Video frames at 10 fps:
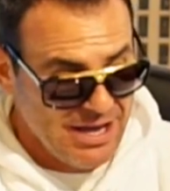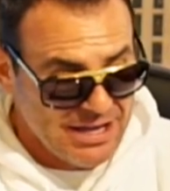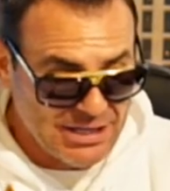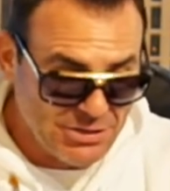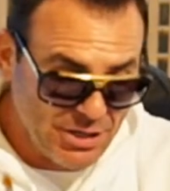
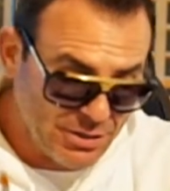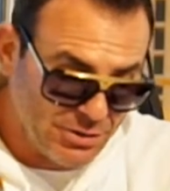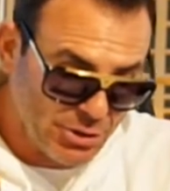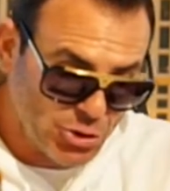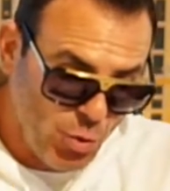It, they're,
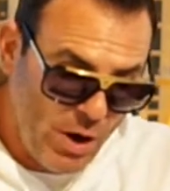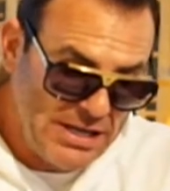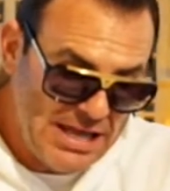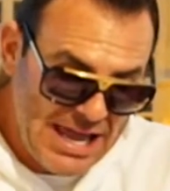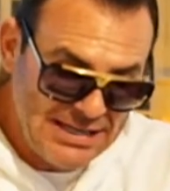
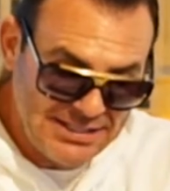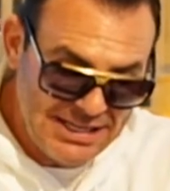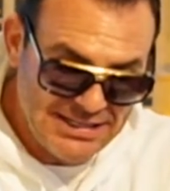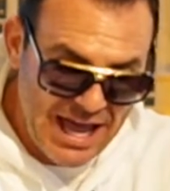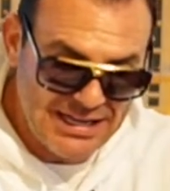
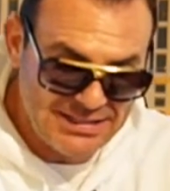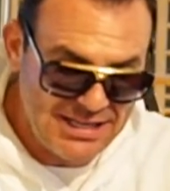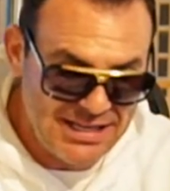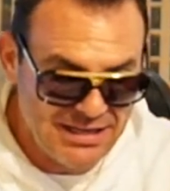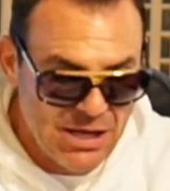2018
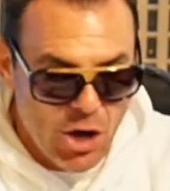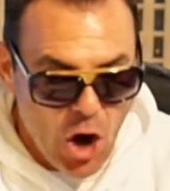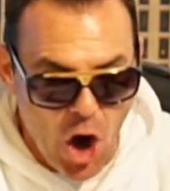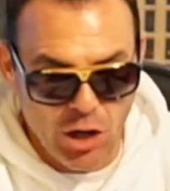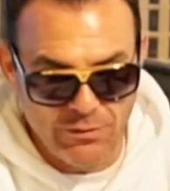19,
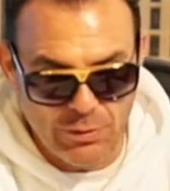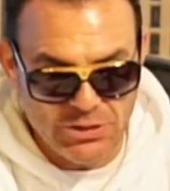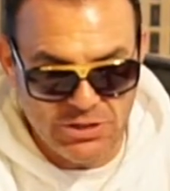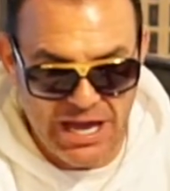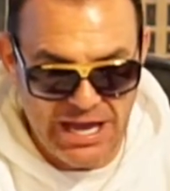all of
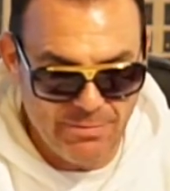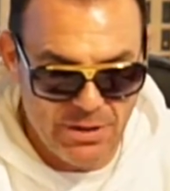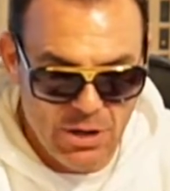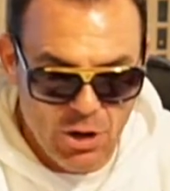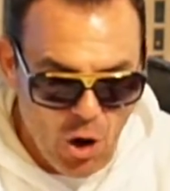which came
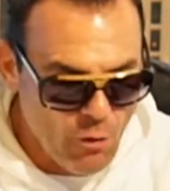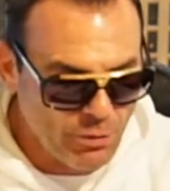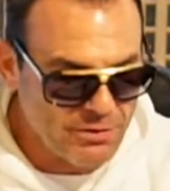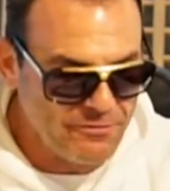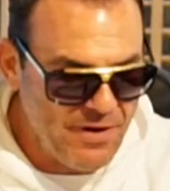
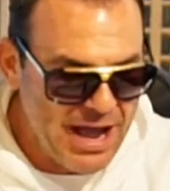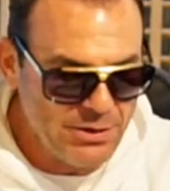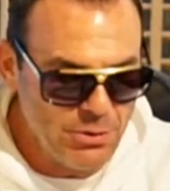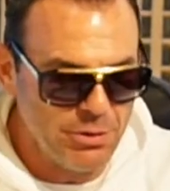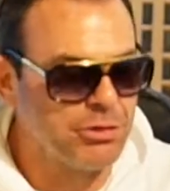over the
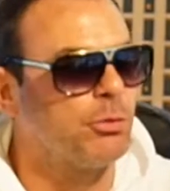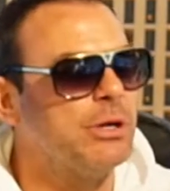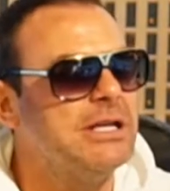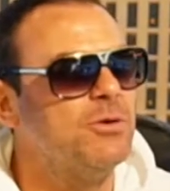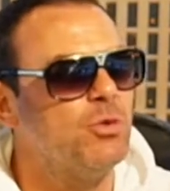final
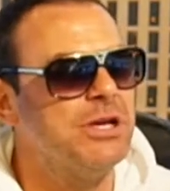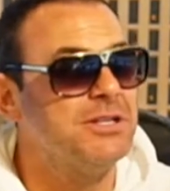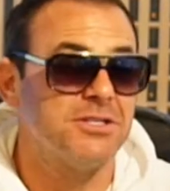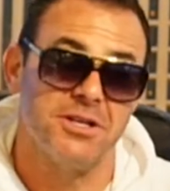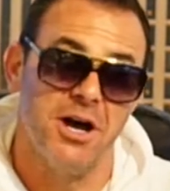three
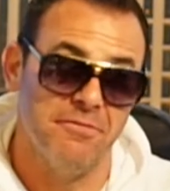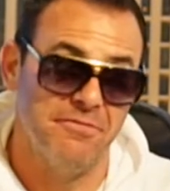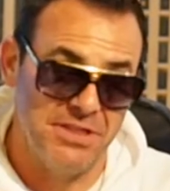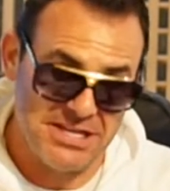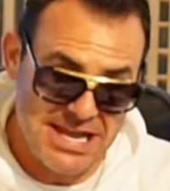weeks of
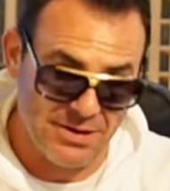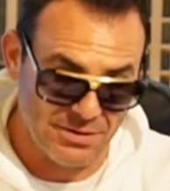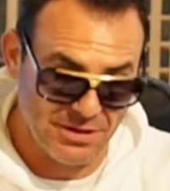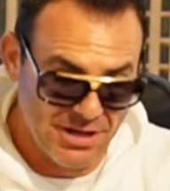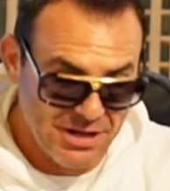the year.
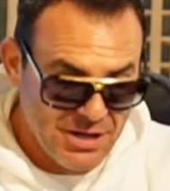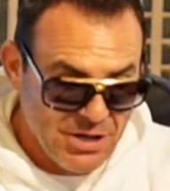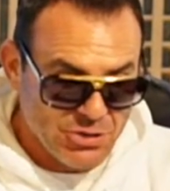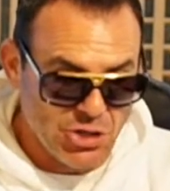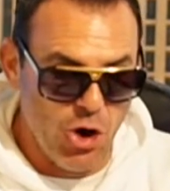Wow.
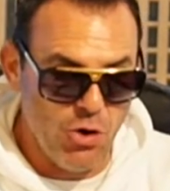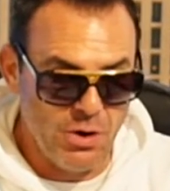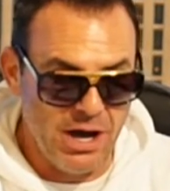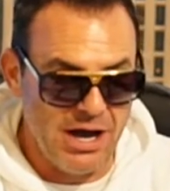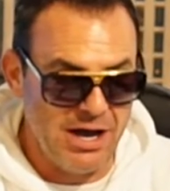So
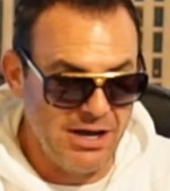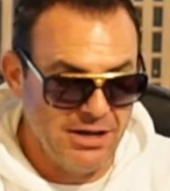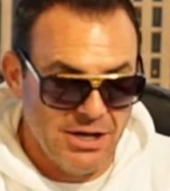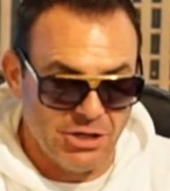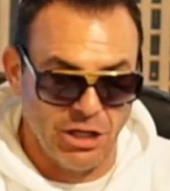uh,
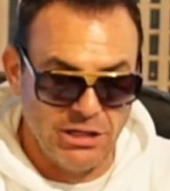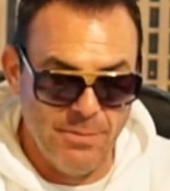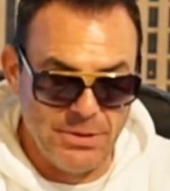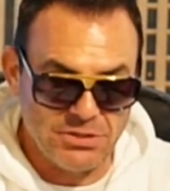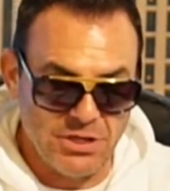
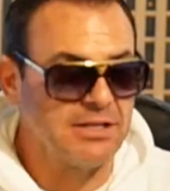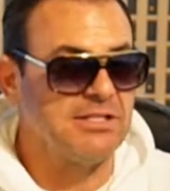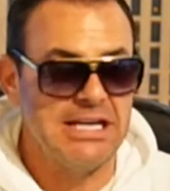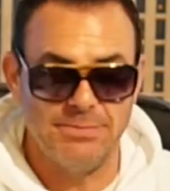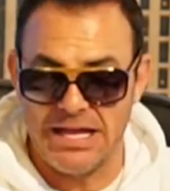Columbus, a
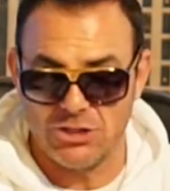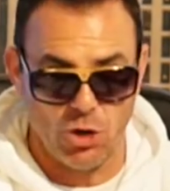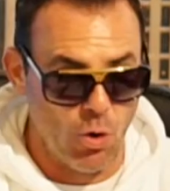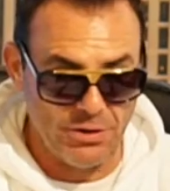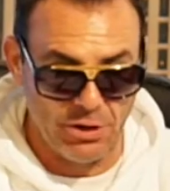team that's
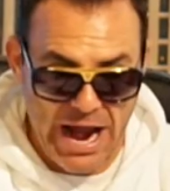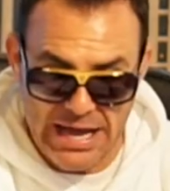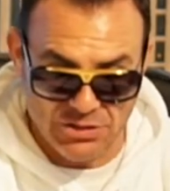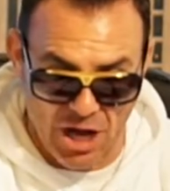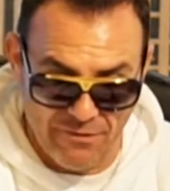scoring their
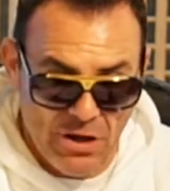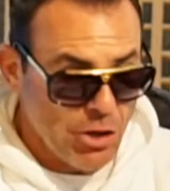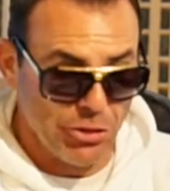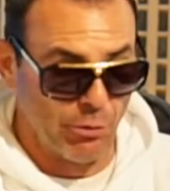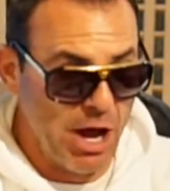ass off,
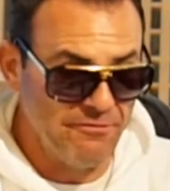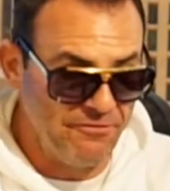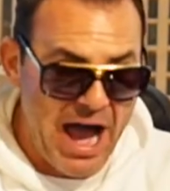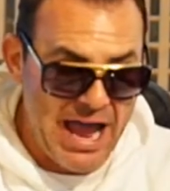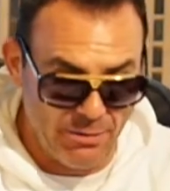they're on
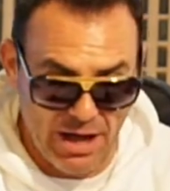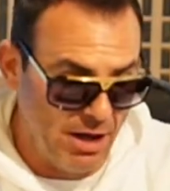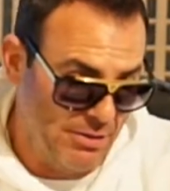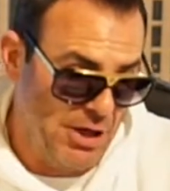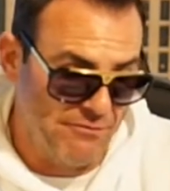fire.
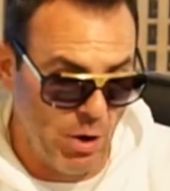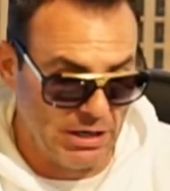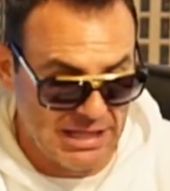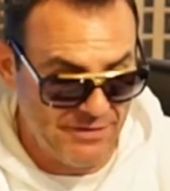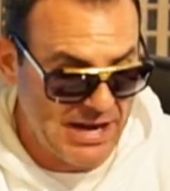Uh, they've won
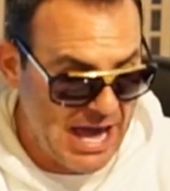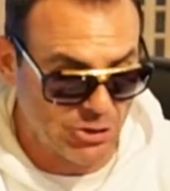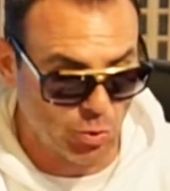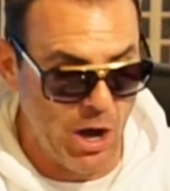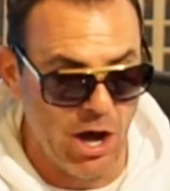11 out of
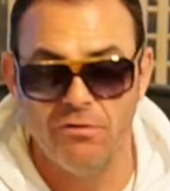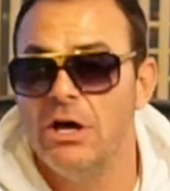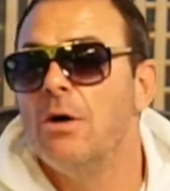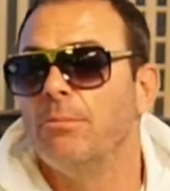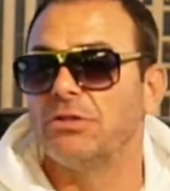12,
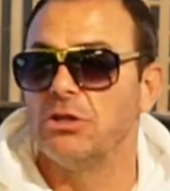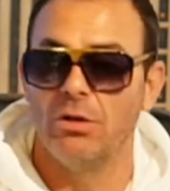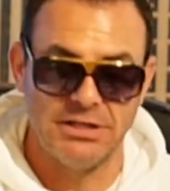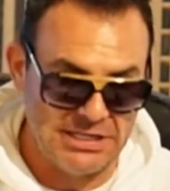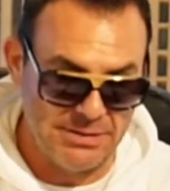but the
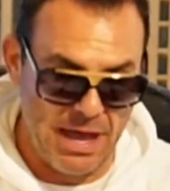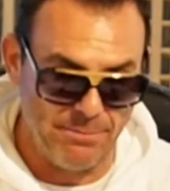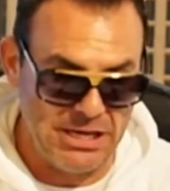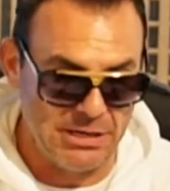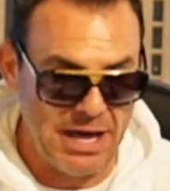only team that
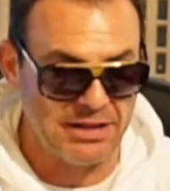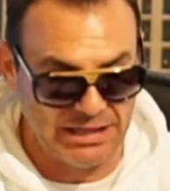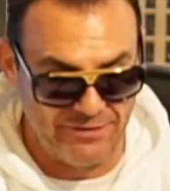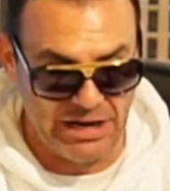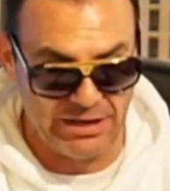beat them out of
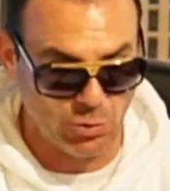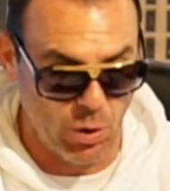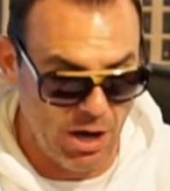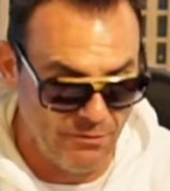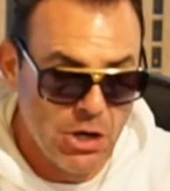11 out of
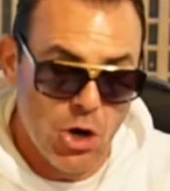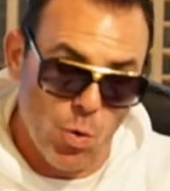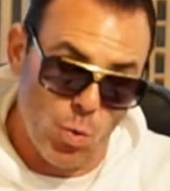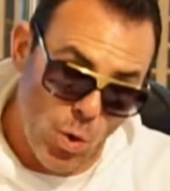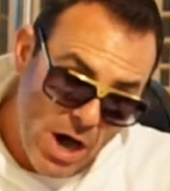12
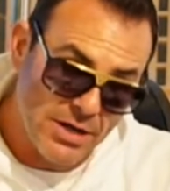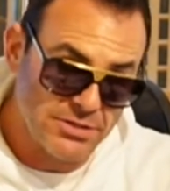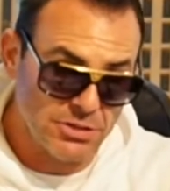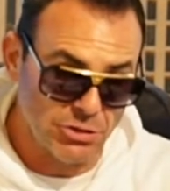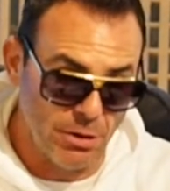
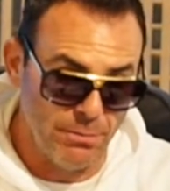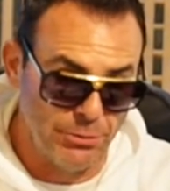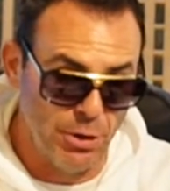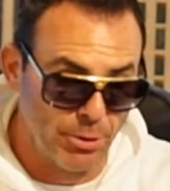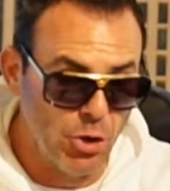was the,
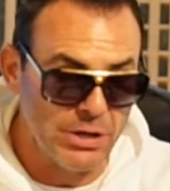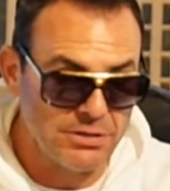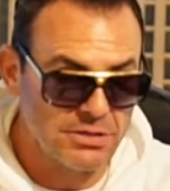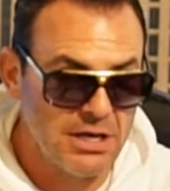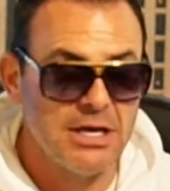the
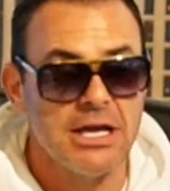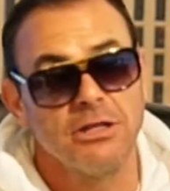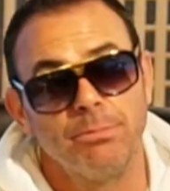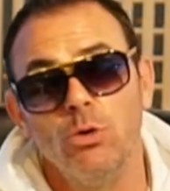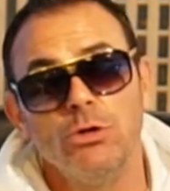Bruins and
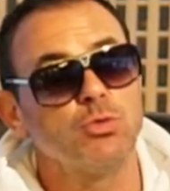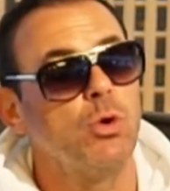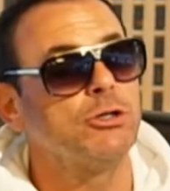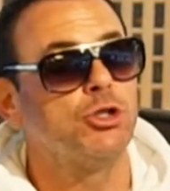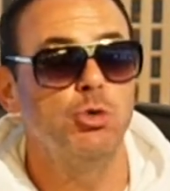the Bruins
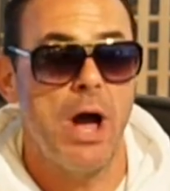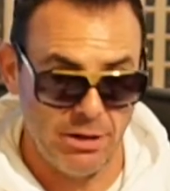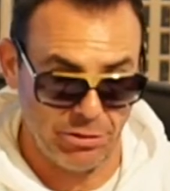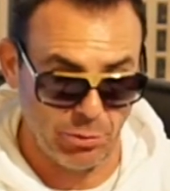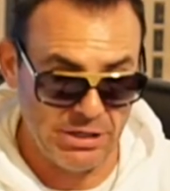won two out
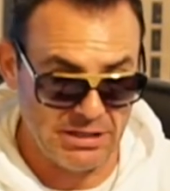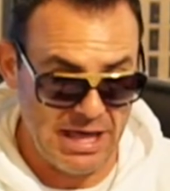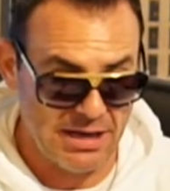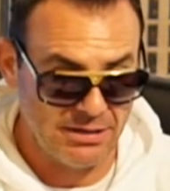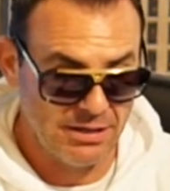of three. So of
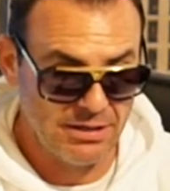you're basically